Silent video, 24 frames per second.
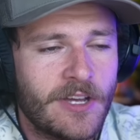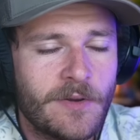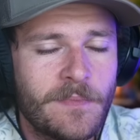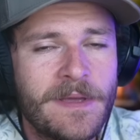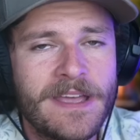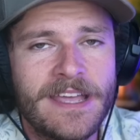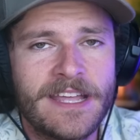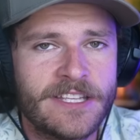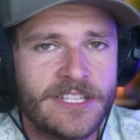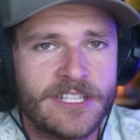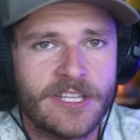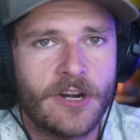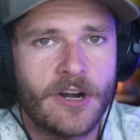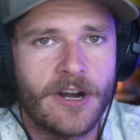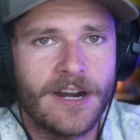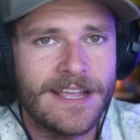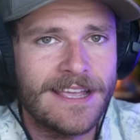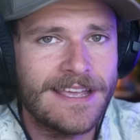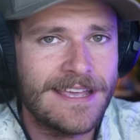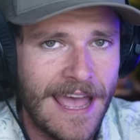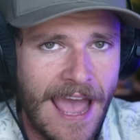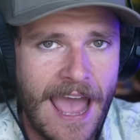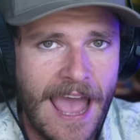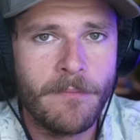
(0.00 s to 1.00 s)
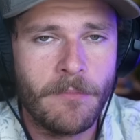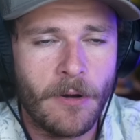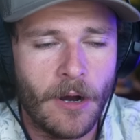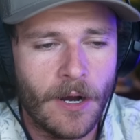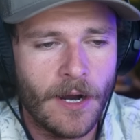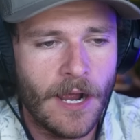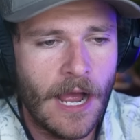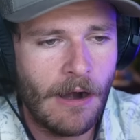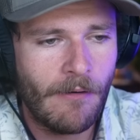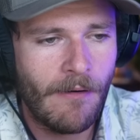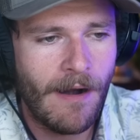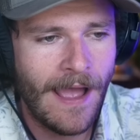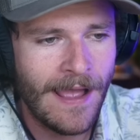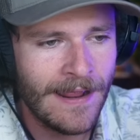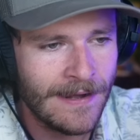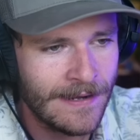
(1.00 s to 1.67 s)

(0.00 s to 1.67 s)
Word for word: could be considered a gamer, all